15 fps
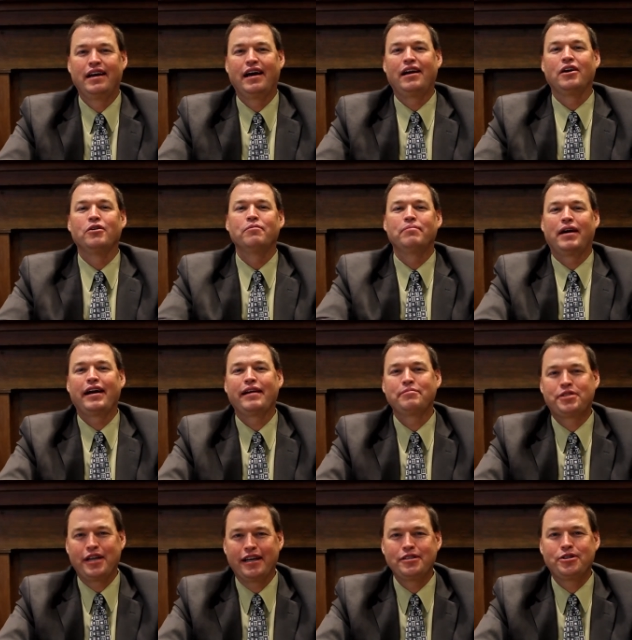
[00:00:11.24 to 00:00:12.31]
Hello, my name is
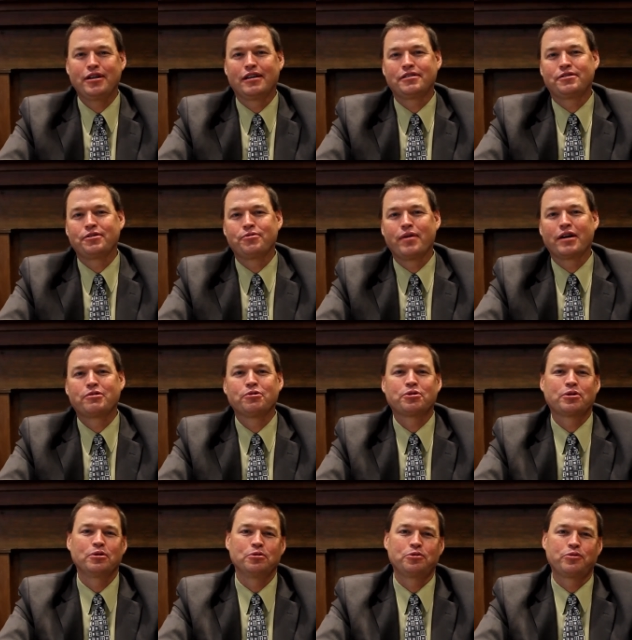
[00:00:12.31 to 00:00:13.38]
Shane Johnston, Director of
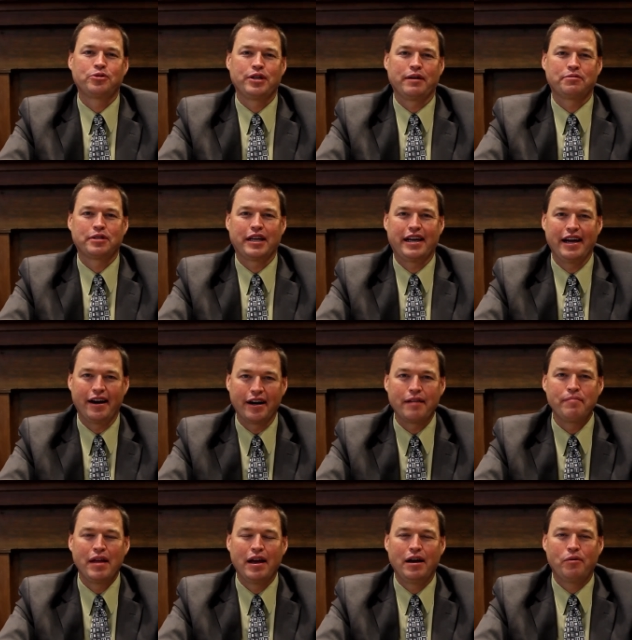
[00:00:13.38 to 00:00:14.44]
Schools for Jefferson County.
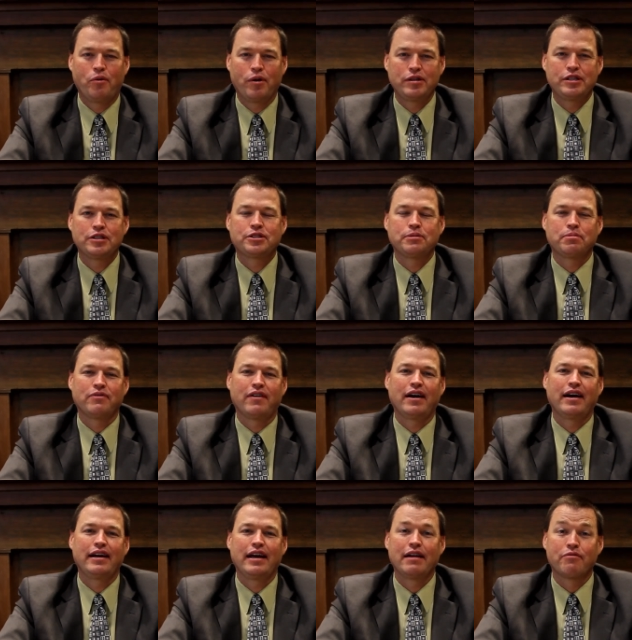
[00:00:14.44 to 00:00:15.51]
I wanted just to
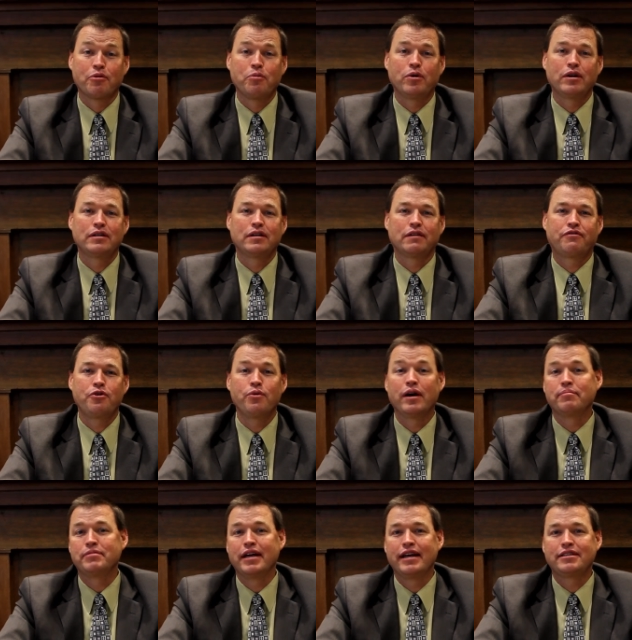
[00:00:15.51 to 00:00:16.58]
provide everyone a few
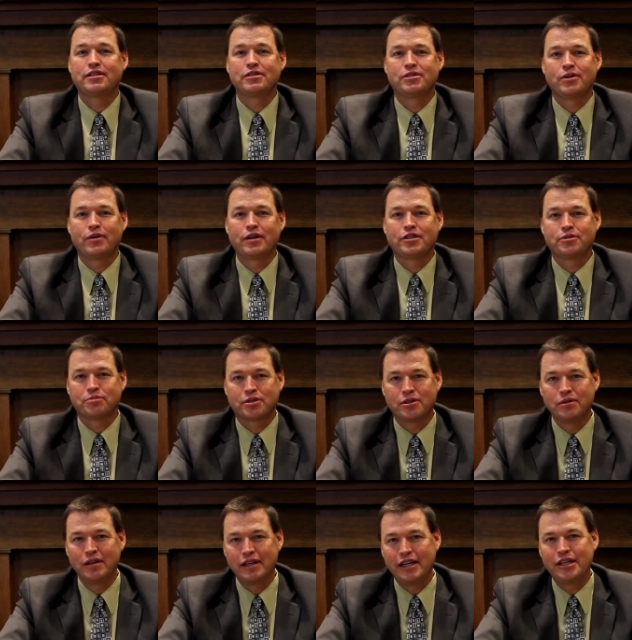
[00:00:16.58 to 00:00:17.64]
updates concerning some
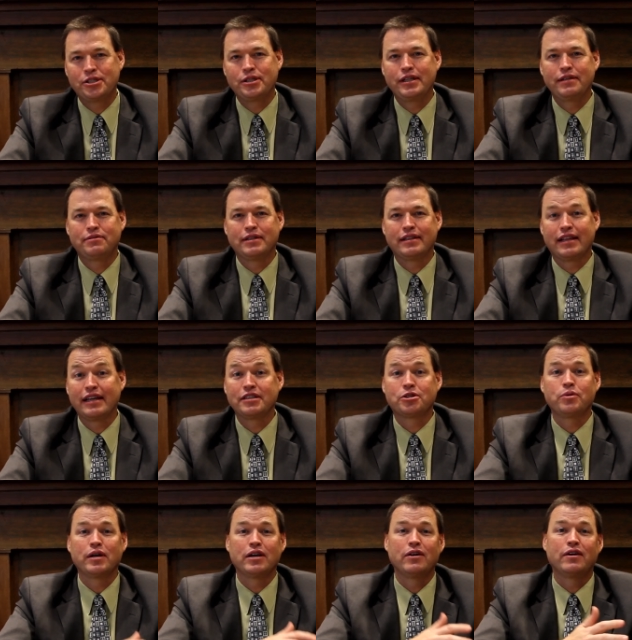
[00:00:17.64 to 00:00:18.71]
school initiatives and things
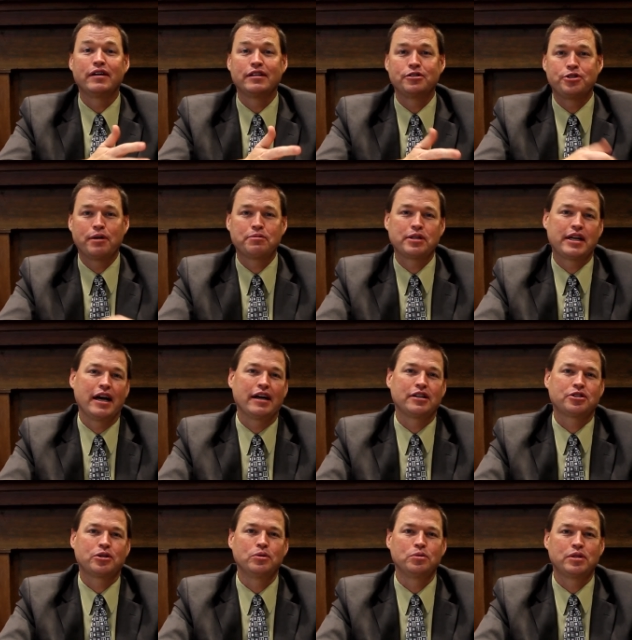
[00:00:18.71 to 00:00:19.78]
going on in the Jefferson County
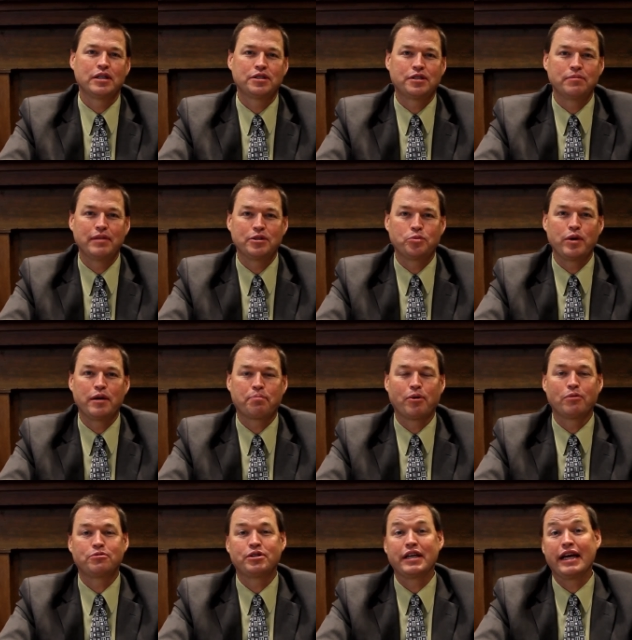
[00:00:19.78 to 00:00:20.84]
school system as we
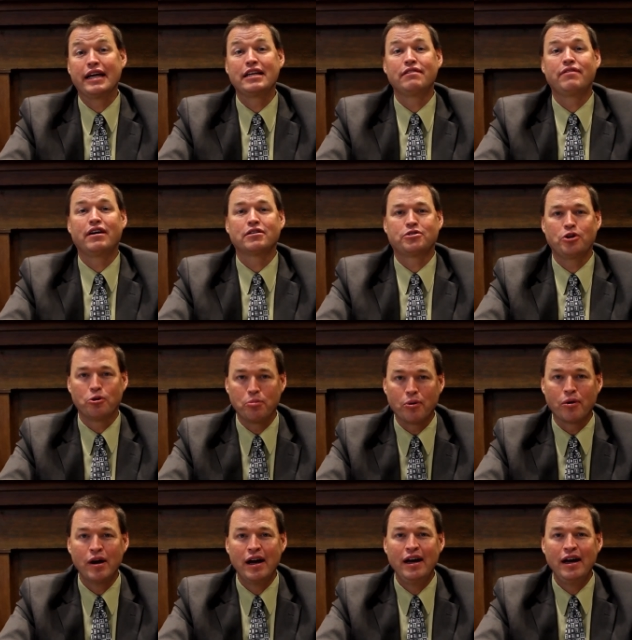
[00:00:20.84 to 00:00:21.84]
approach the end of October.